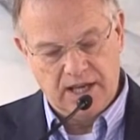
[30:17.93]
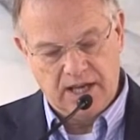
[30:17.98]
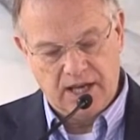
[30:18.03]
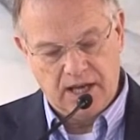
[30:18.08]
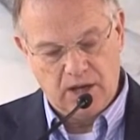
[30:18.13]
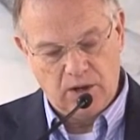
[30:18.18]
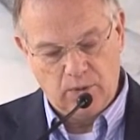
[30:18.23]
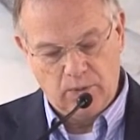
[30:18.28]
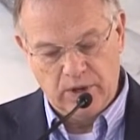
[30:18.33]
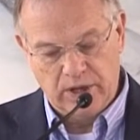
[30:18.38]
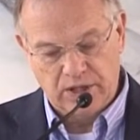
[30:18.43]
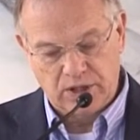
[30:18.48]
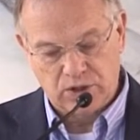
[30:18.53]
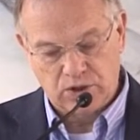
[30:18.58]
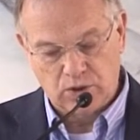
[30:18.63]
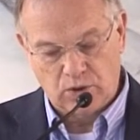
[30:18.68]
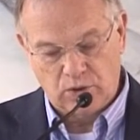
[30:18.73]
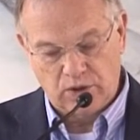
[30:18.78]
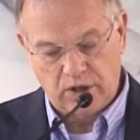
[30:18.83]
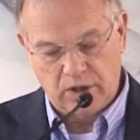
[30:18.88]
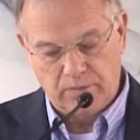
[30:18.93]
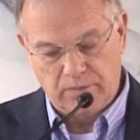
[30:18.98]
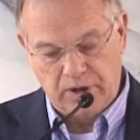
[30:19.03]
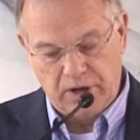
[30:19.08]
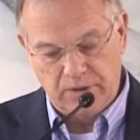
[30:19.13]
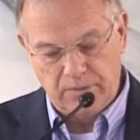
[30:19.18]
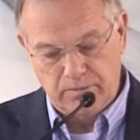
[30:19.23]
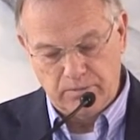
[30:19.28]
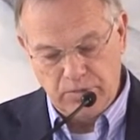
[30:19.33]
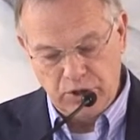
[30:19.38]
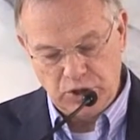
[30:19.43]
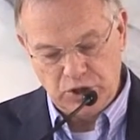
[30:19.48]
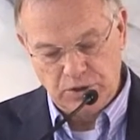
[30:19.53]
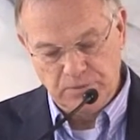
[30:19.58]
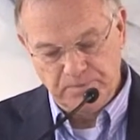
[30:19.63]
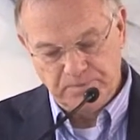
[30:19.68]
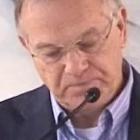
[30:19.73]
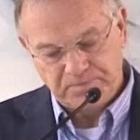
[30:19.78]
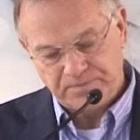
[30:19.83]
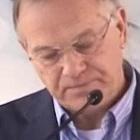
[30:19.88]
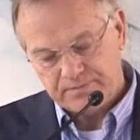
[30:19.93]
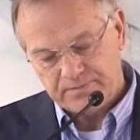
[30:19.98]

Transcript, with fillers: uh, when it's talking about mission.